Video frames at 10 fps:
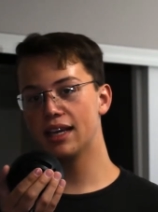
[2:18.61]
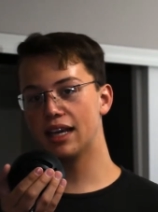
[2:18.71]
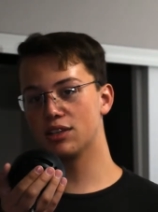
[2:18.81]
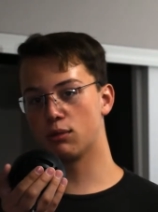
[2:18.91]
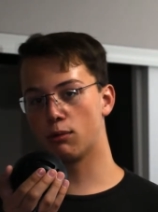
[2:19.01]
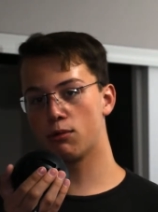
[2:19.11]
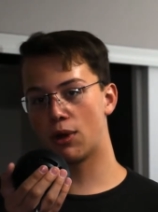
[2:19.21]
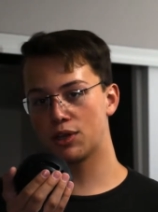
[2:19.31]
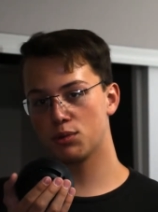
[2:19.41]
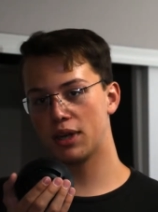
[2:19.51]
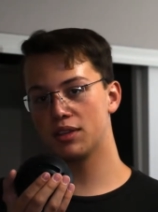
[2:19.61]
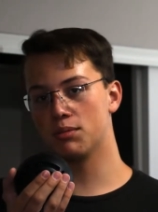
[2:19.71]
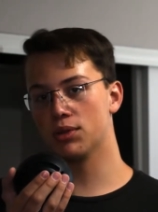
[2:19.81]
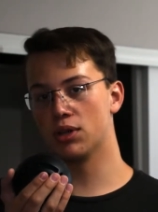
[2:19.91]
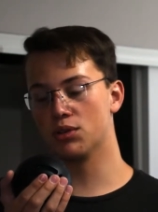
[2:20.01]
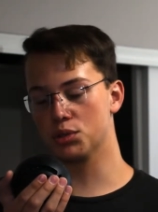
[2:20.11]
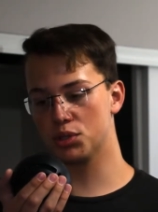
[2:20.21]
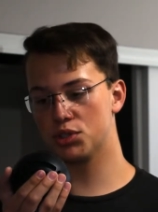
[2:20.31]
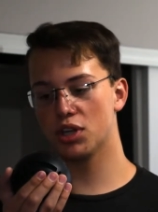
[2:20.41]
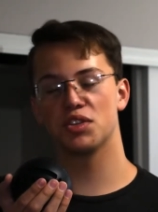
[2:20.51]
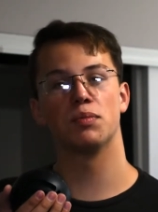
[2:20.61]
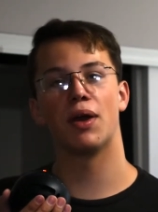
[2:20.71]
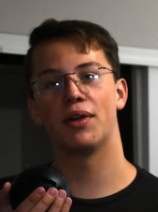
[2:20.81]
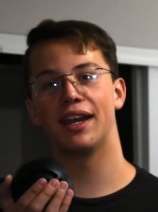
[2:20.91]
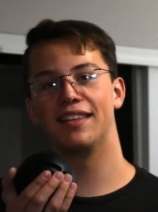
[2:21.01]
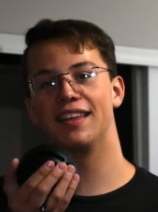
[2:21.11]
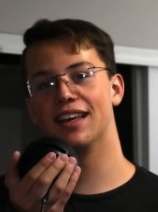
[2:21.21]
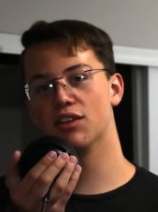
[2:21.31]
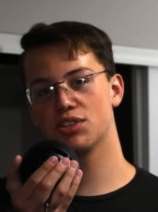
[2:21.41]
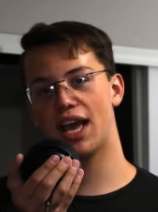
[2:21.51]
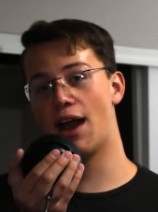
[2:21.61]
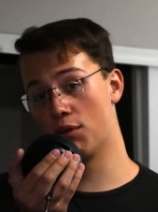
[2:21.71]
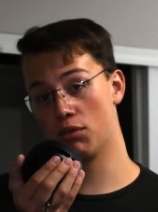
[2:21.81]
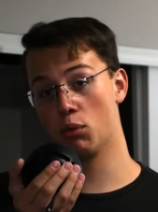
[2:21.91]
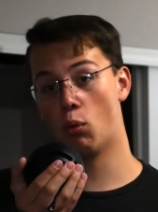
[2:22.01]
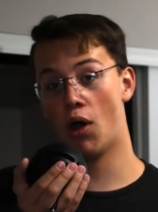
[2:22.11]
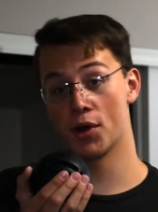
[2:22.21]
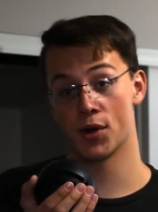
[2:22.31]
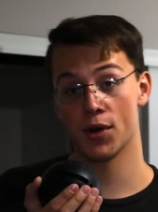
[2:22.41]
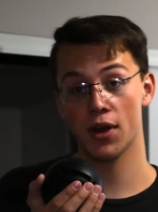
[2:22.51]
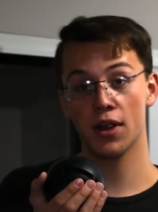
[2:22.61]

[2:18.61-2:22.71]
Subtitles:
is a refresh rate that blows just about anything else out of the water.